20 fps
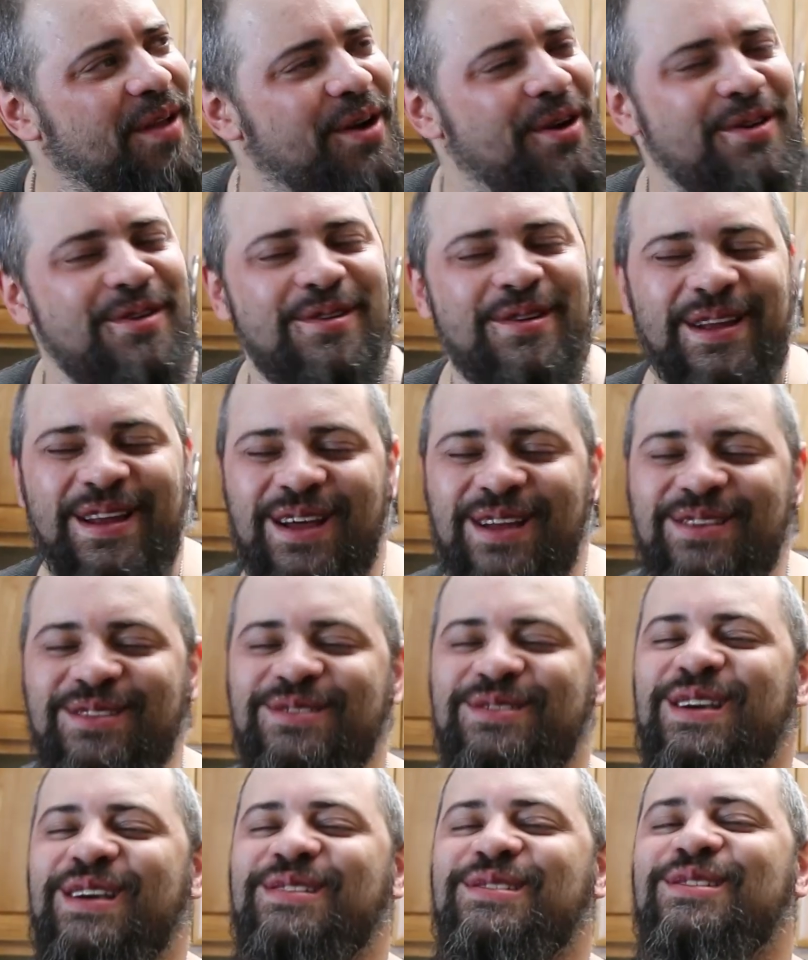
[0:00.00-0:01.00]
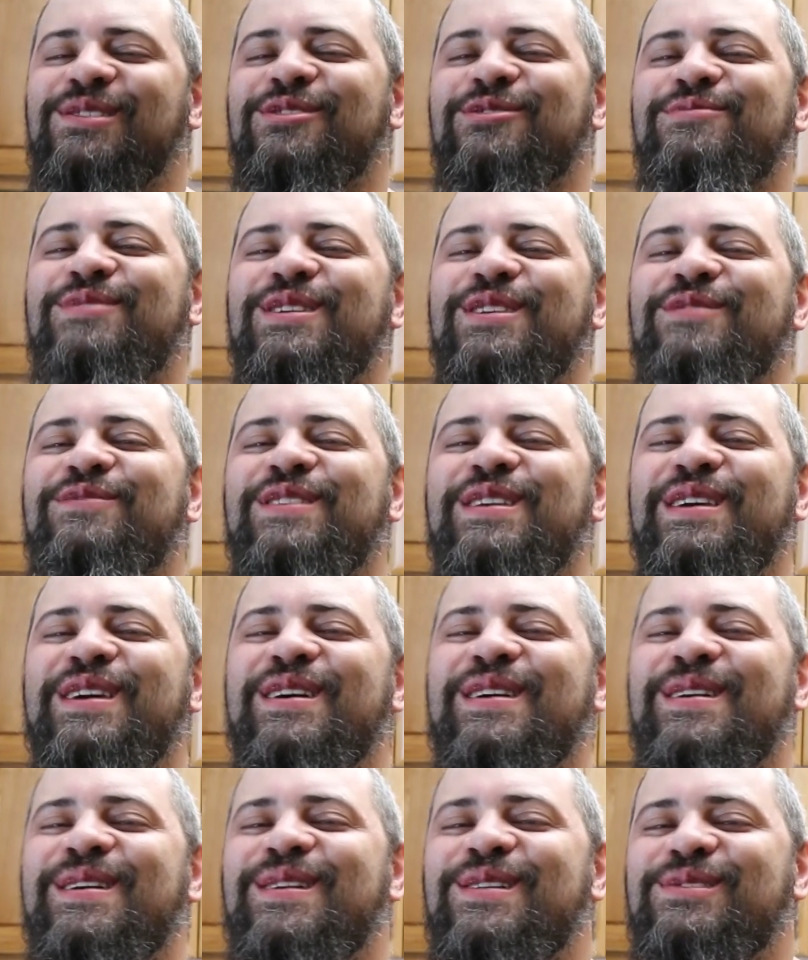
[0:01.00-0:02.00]
Oh, and I do taste a little bit of the
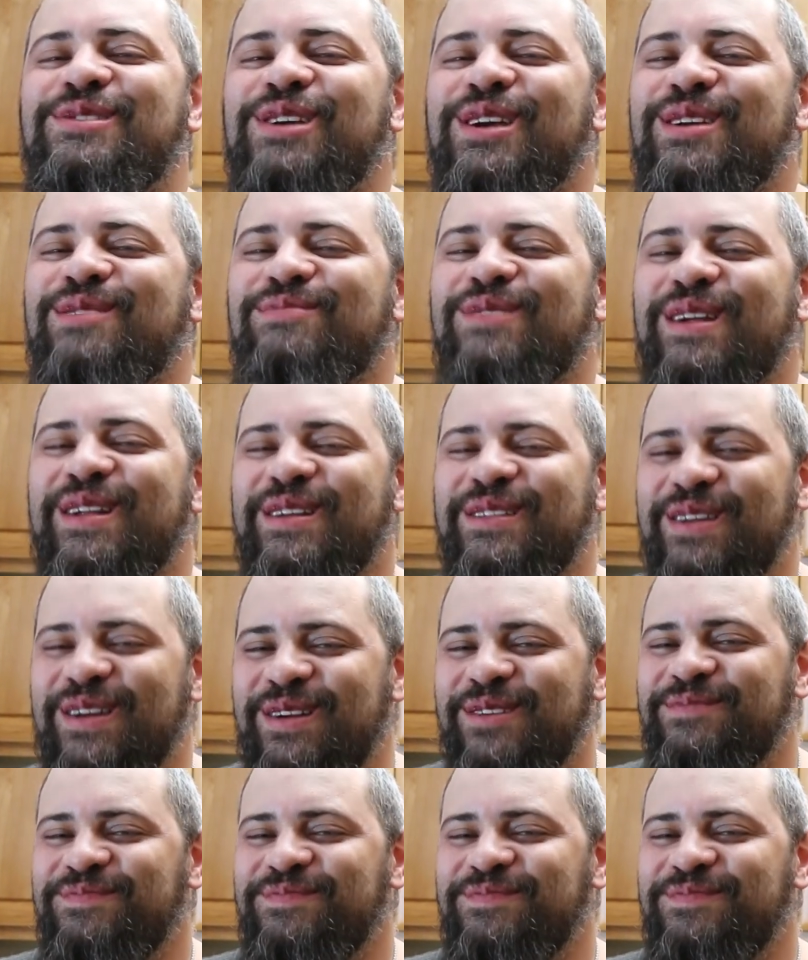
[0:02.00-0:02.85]
uh, chicken breading there,